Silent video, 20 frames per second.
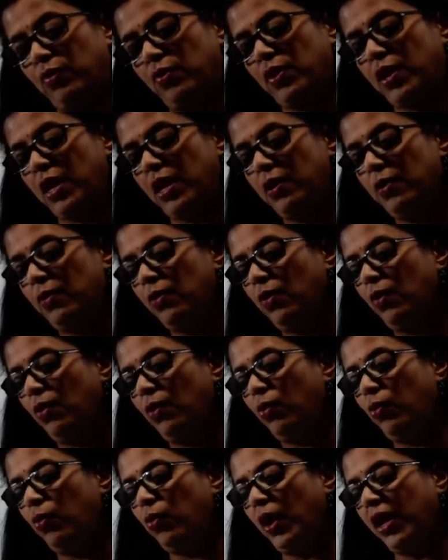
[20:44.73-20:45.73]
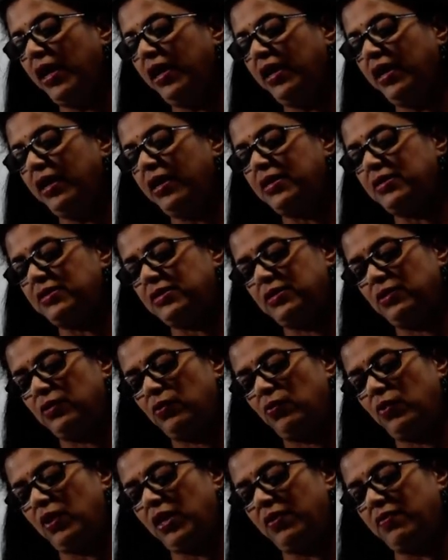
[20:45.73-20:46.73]
Okay, 1 is
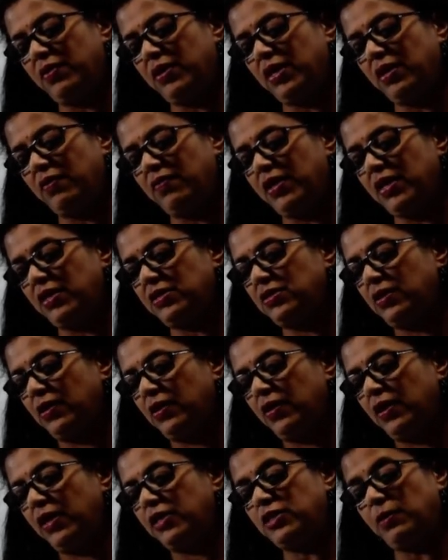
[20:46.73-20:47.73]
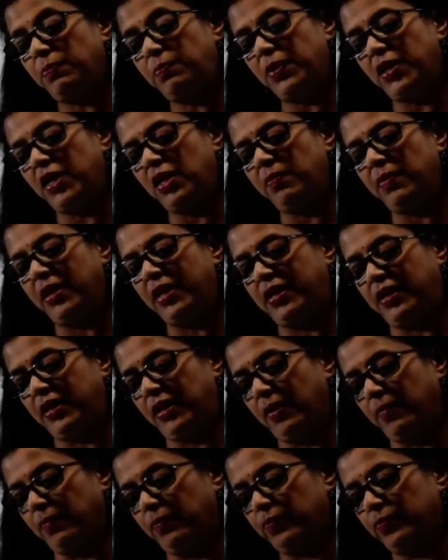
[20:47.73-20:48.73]
whatever given is, it's a
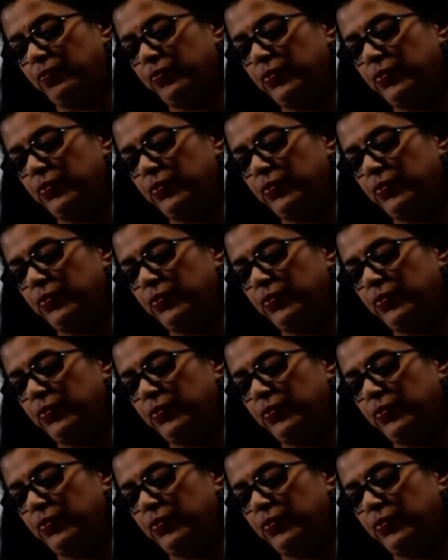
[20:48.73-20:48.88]
perimetrium.